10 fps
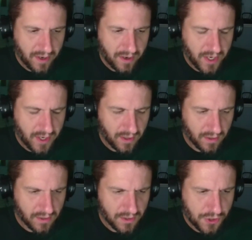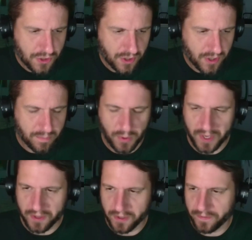documentary sure
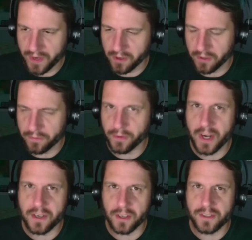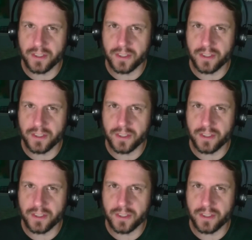pointed their finger at Fred Durst a